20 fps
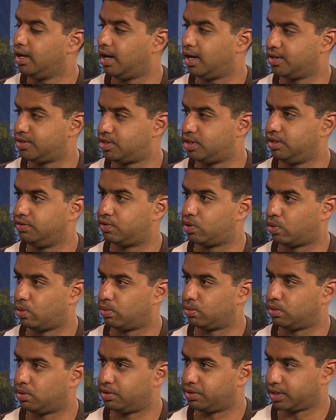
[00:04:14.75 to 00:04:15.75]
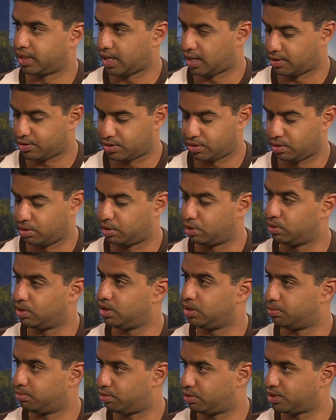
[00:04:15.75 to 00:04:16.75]
City of Cornwall, the council
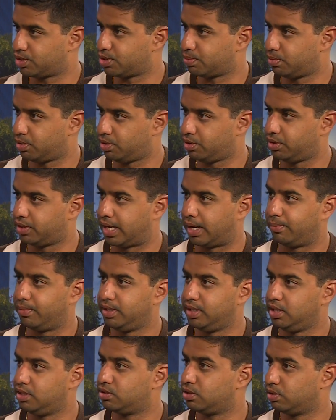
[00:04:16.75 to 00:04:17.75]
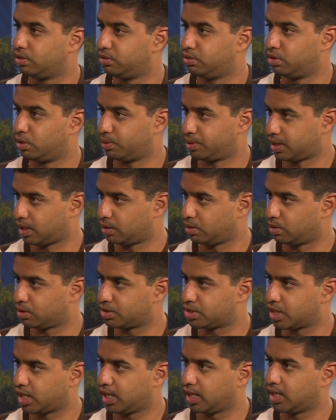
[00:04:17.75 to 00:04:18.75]
agreed in principle. Now we need to know what that
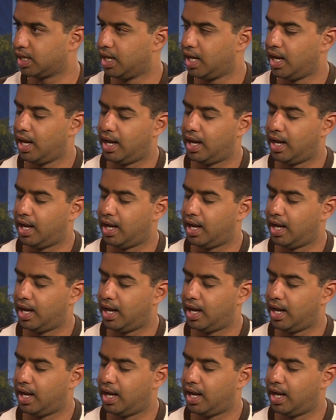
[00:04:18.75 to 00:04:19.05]
looks like.